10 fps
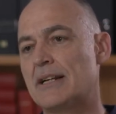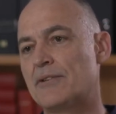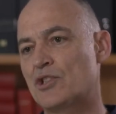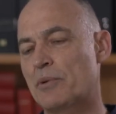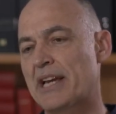
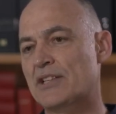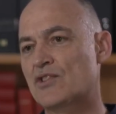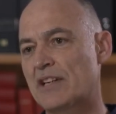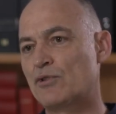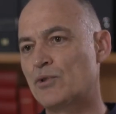So we had
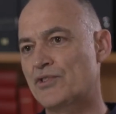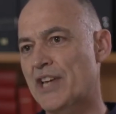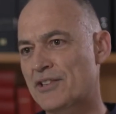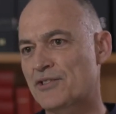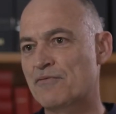several
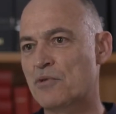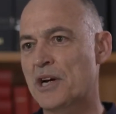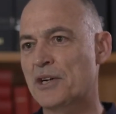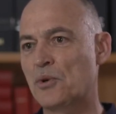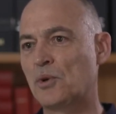sets of
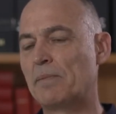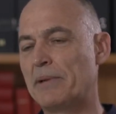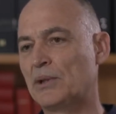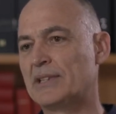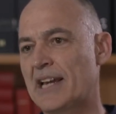work all
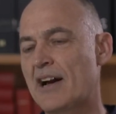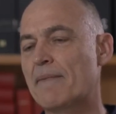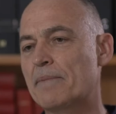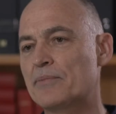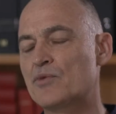building
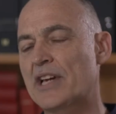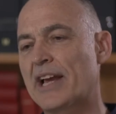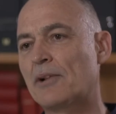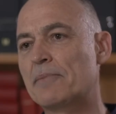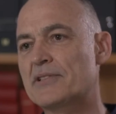up to
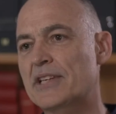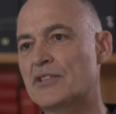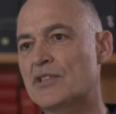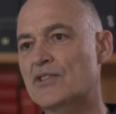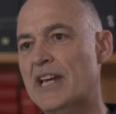help us
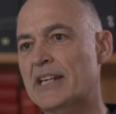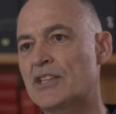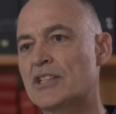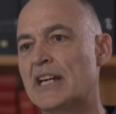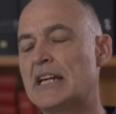understand